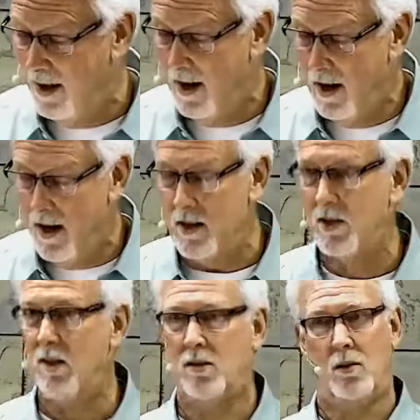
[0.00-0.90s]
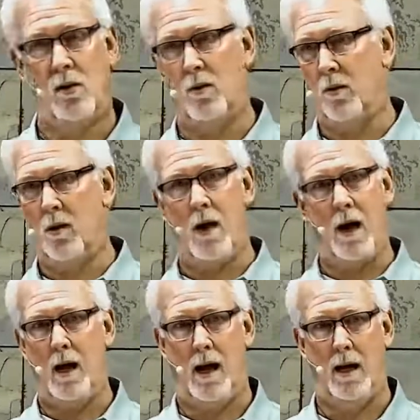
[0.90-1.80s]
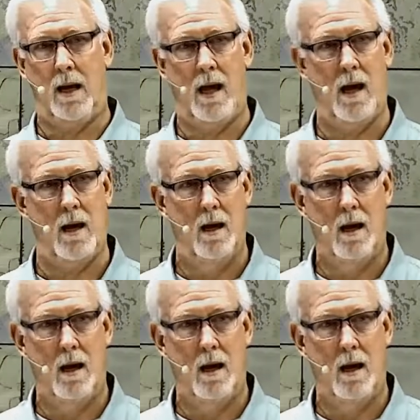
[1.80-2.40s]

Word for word: And she said, Oh, no, I, I can't.